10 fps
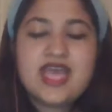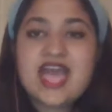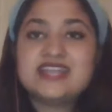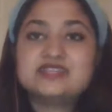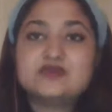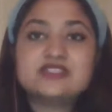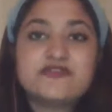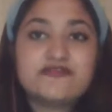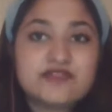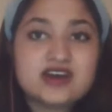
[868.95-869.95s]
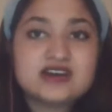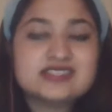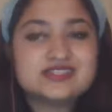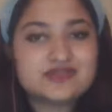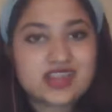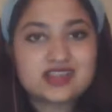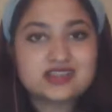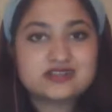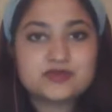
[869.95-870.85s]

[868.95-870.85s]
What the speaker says: And it was the first train